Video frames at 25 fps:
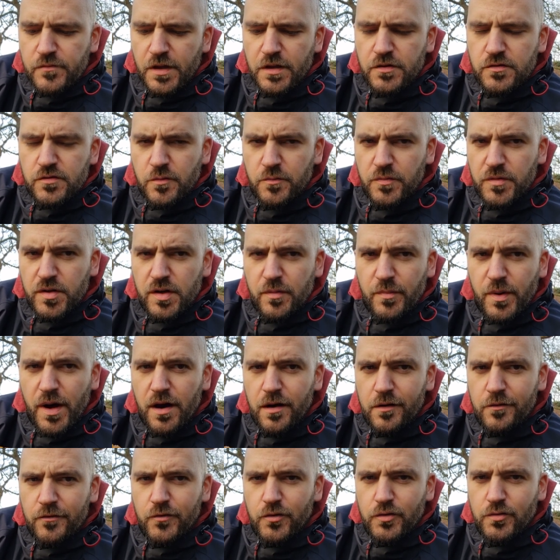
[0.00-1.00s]
Something
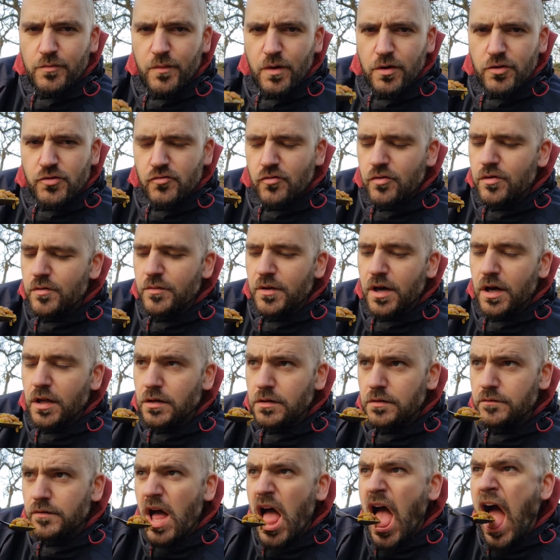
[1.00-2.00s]
about a full mushroom that
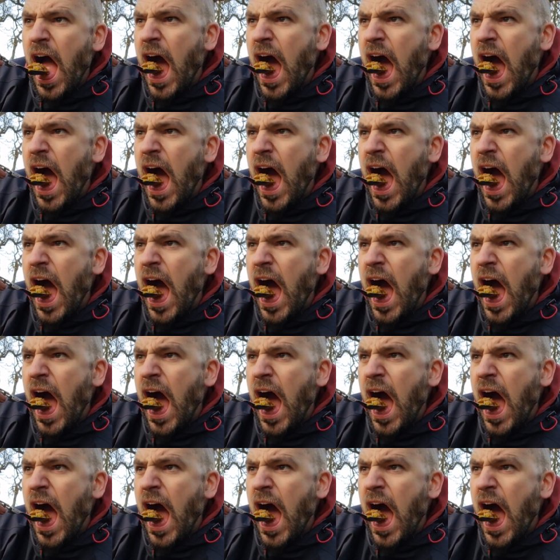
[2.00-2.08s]
I love.